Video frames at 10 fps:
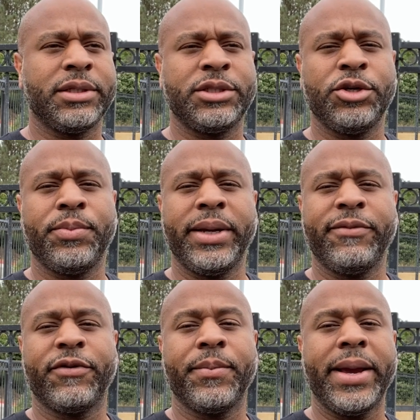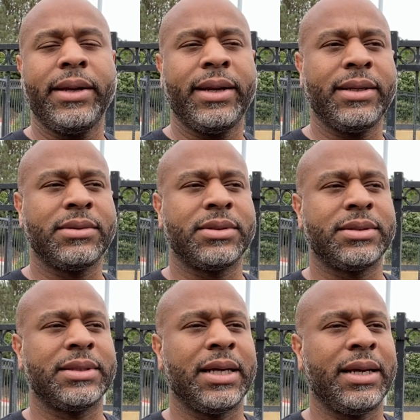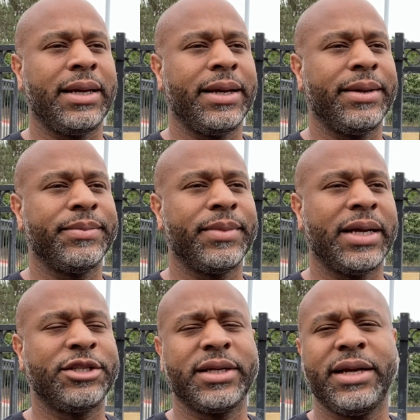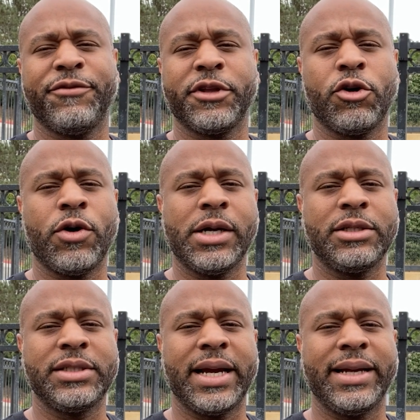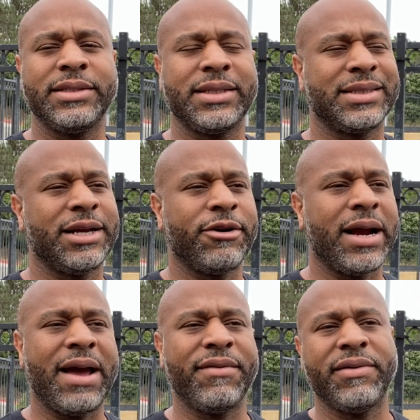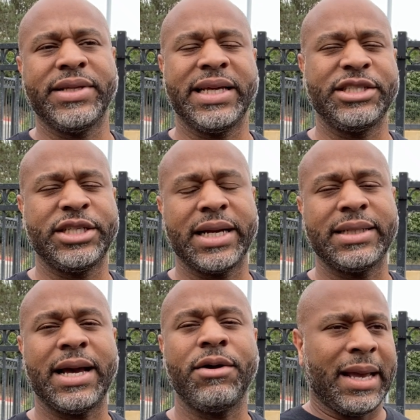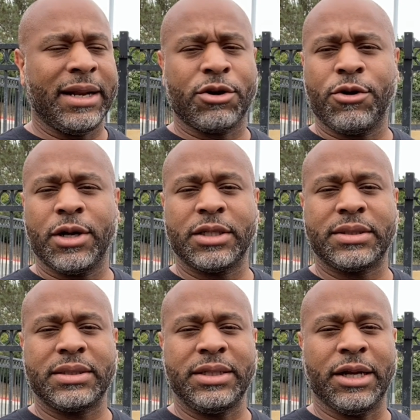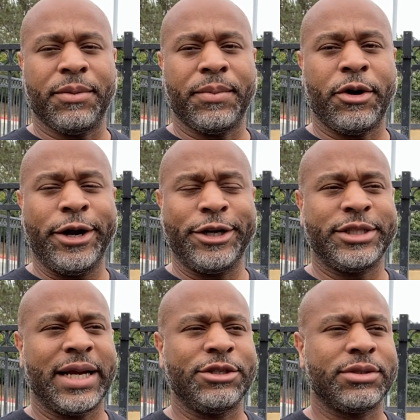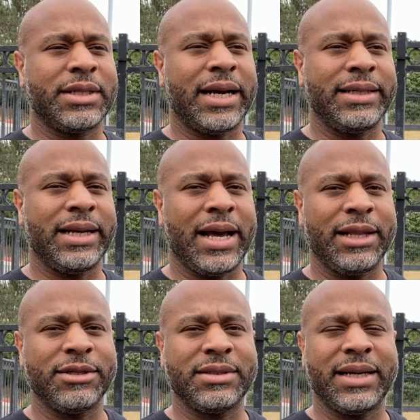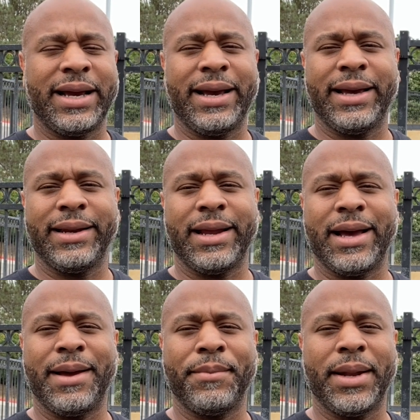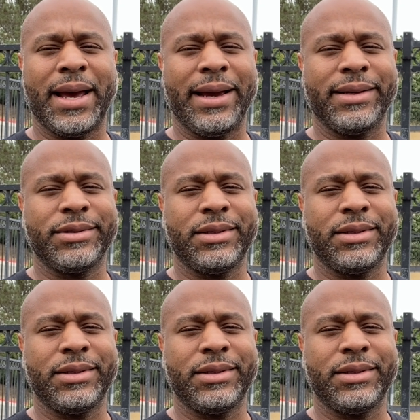the S U V in for maintenance, um, I took it in for the oil change, et cetera. I have everything checked out. And of course, you know, my oil change was ninety dollars, and I'm like,